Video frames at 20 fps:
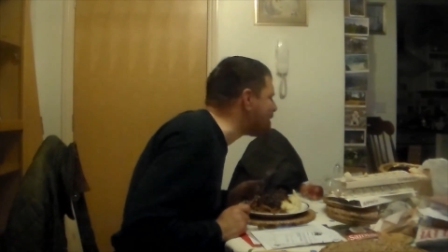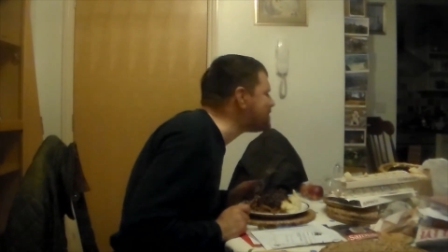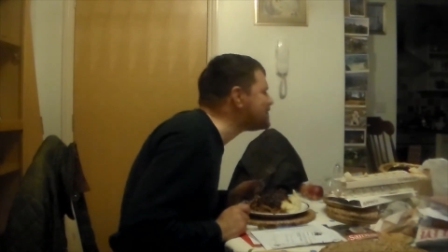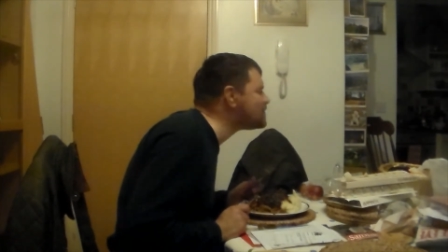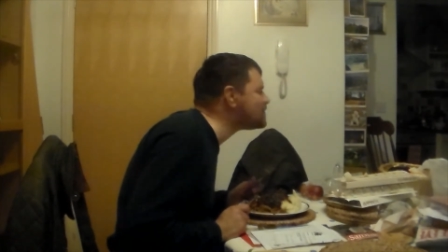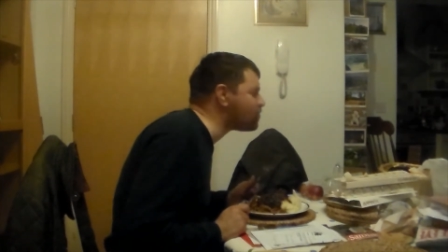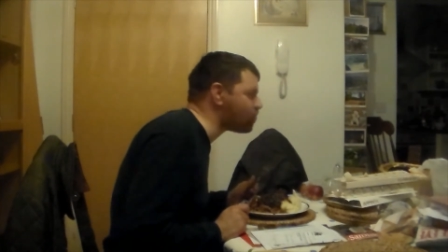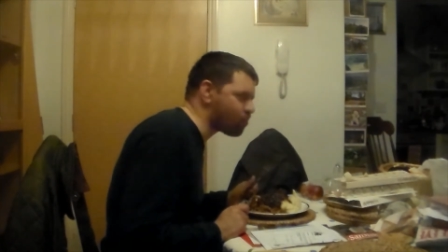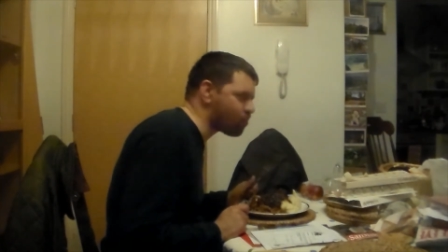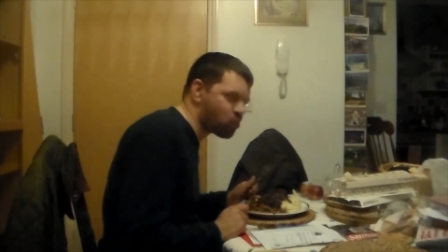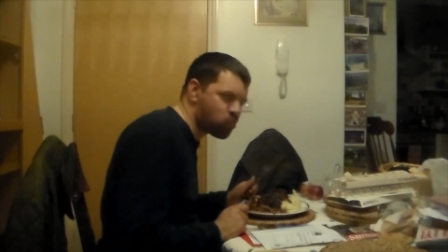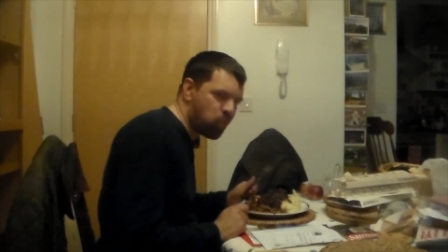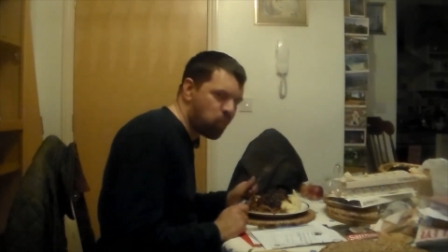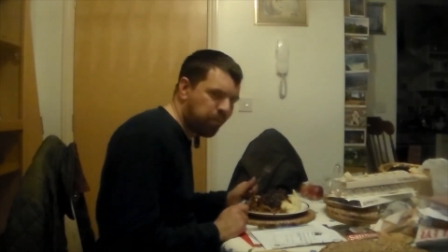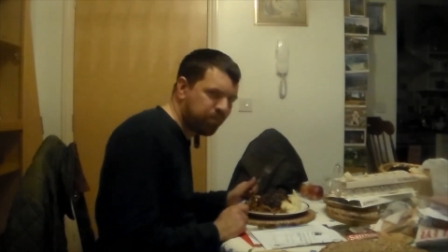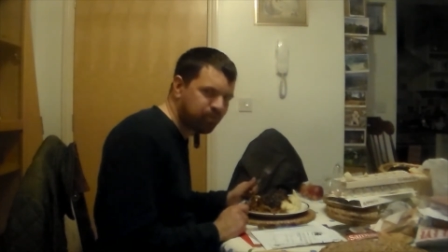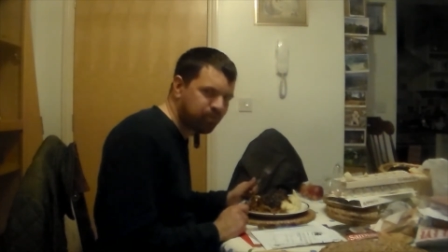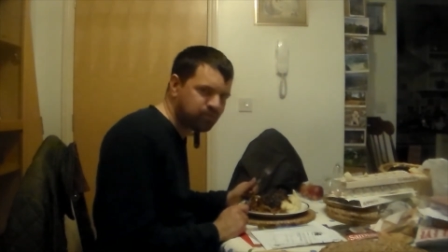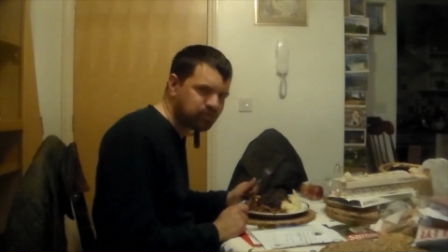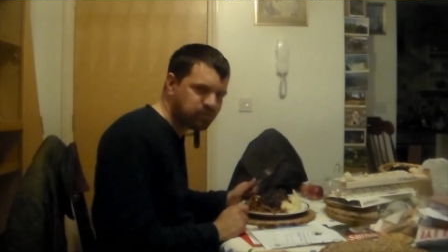Mmm.
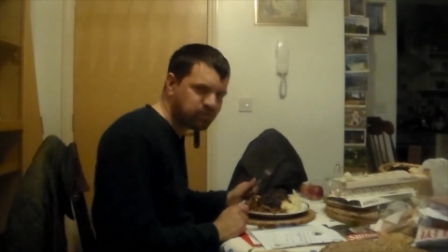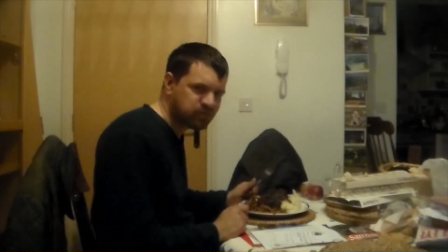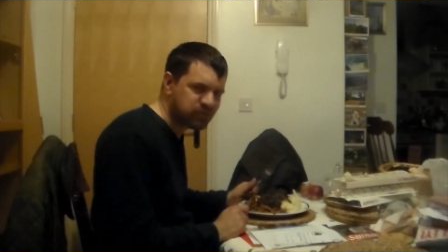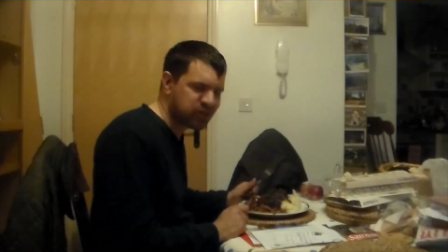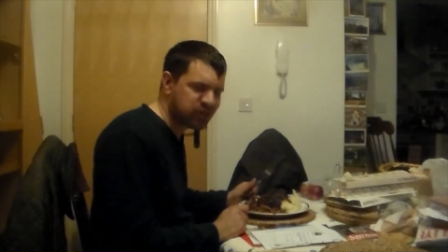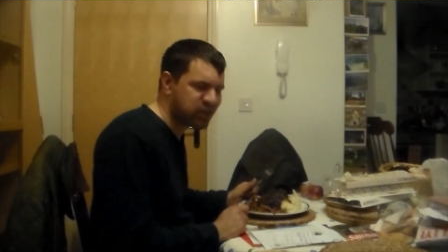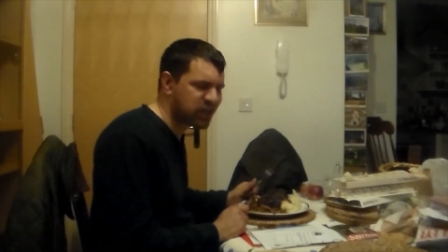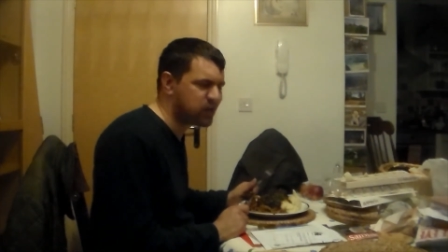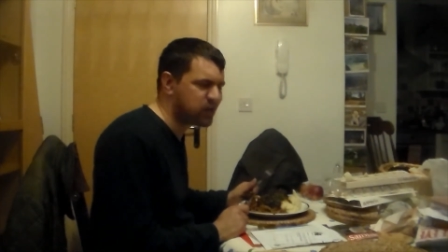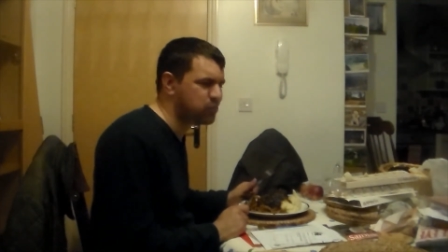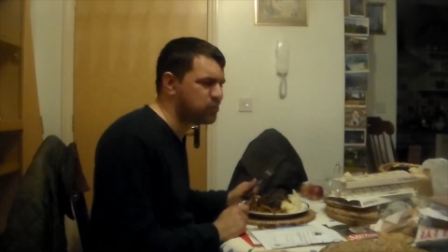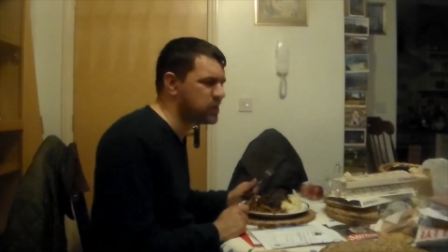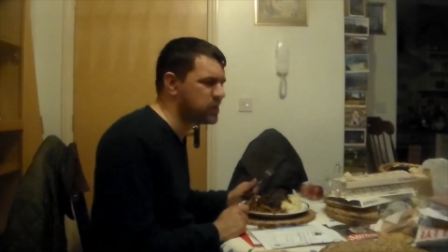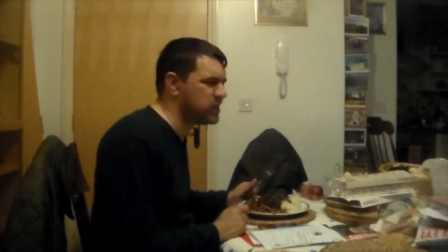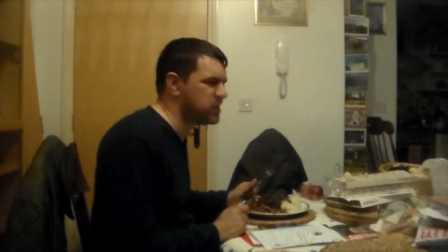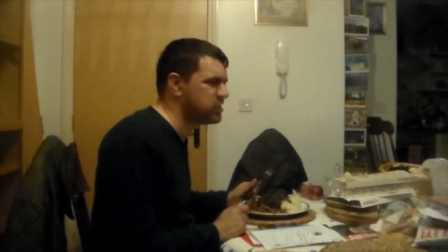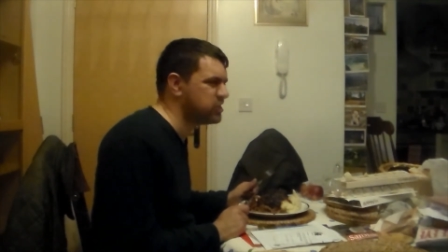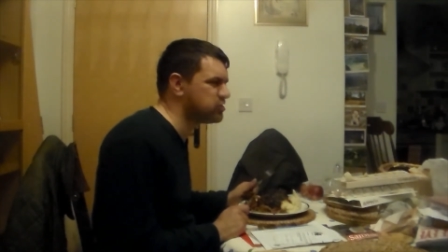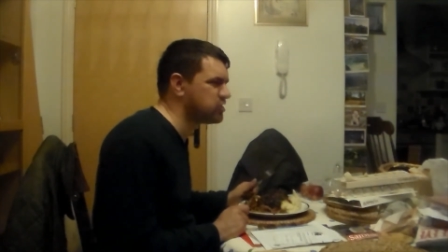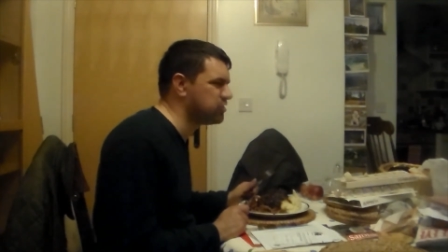The
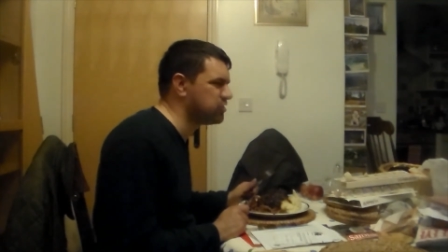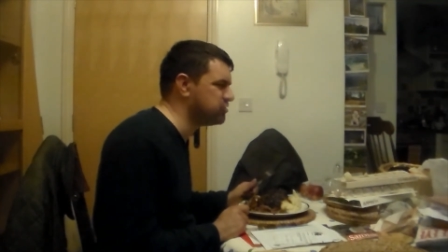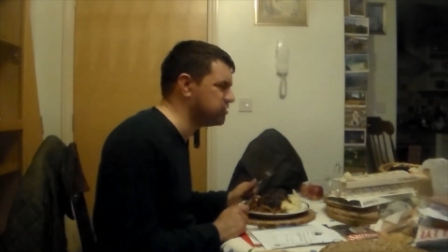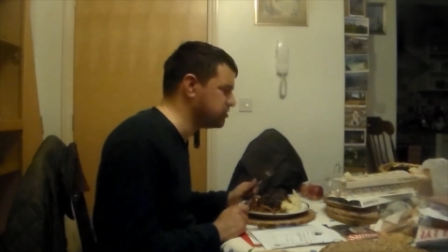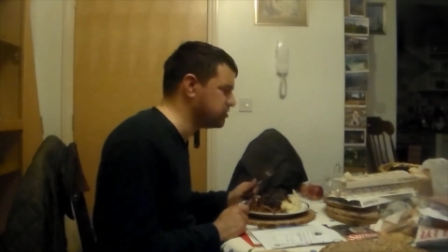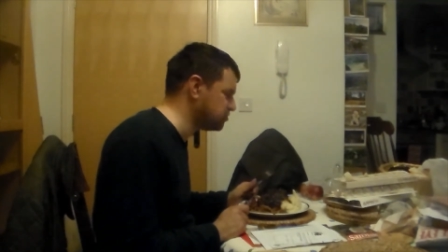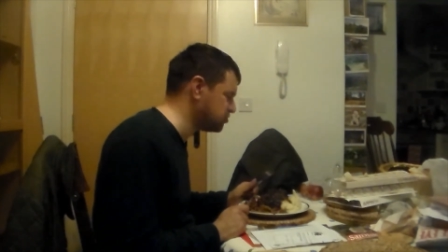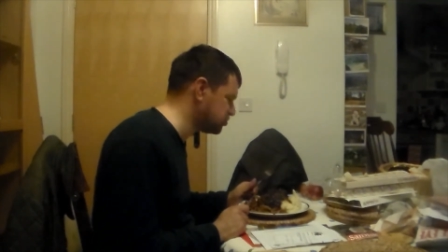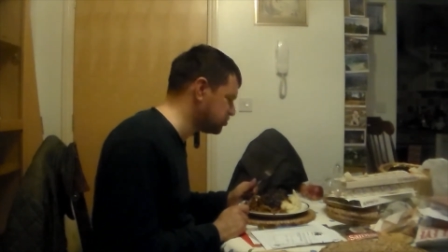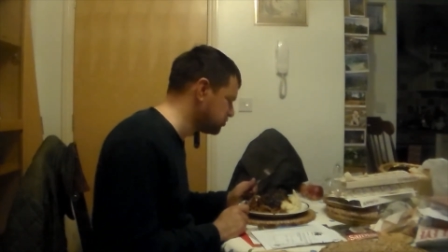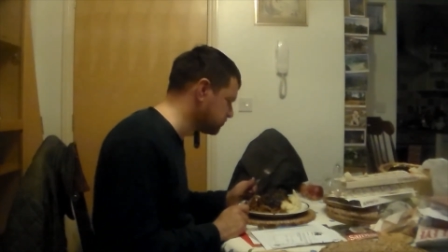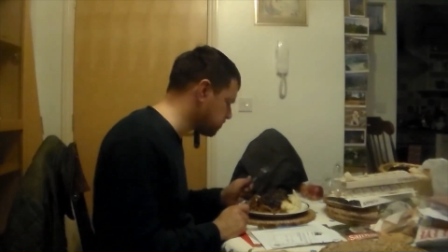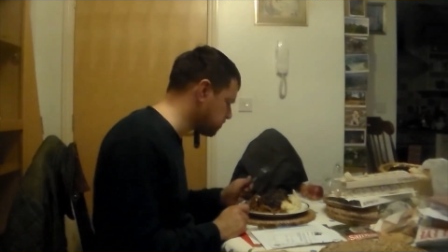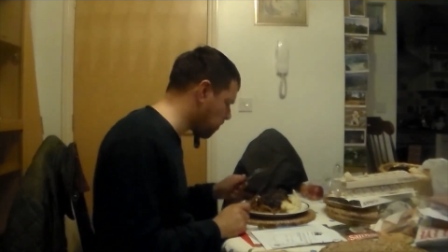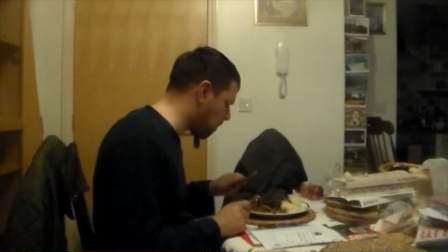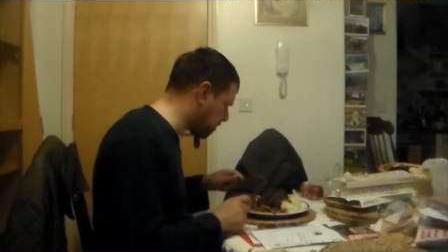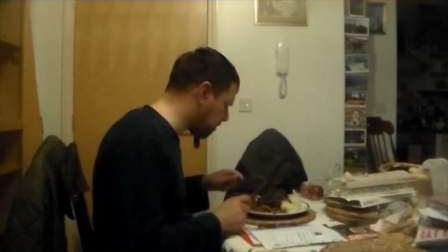caramelised onions.